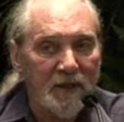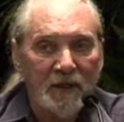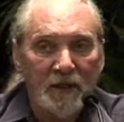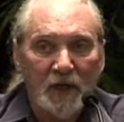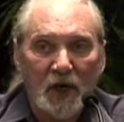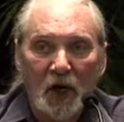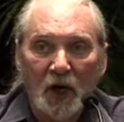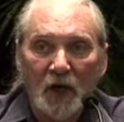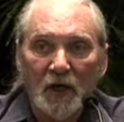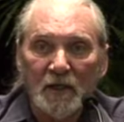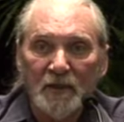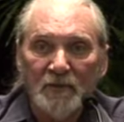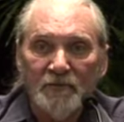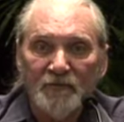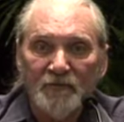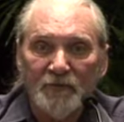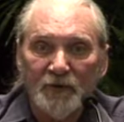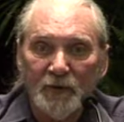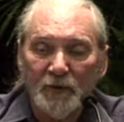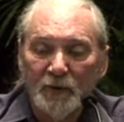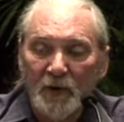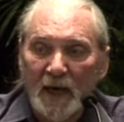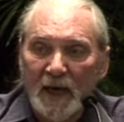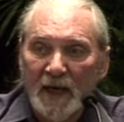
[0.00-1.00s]
garden
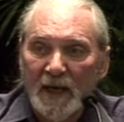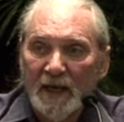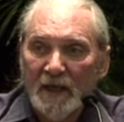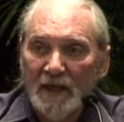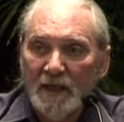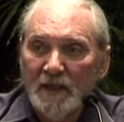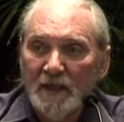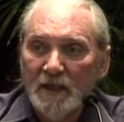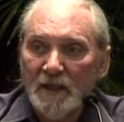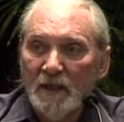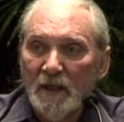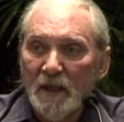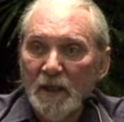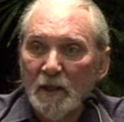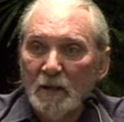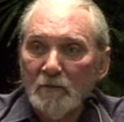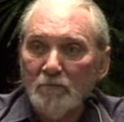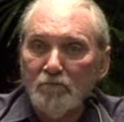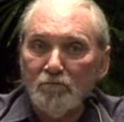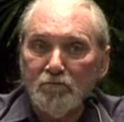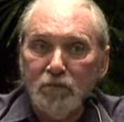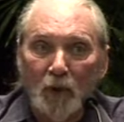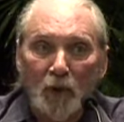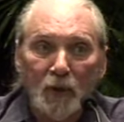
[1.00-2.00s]
variety
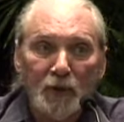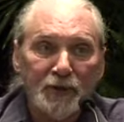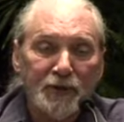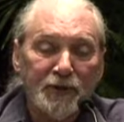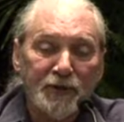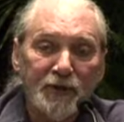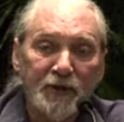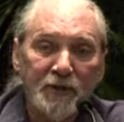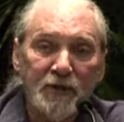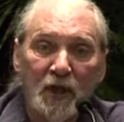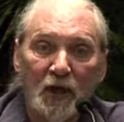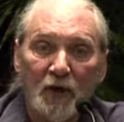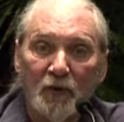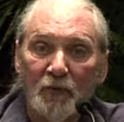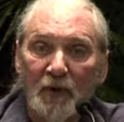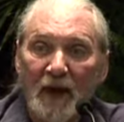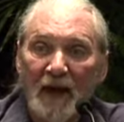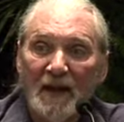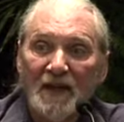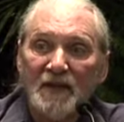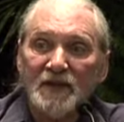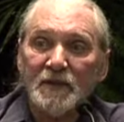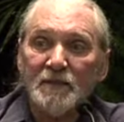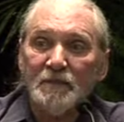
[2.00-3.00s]
bullshit
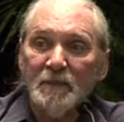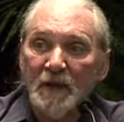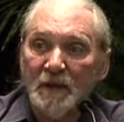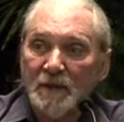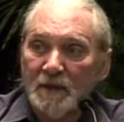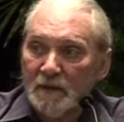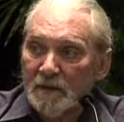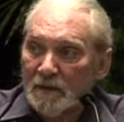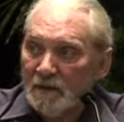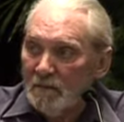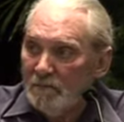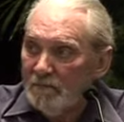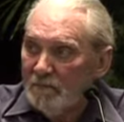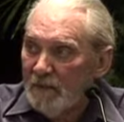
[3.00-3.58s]
harassment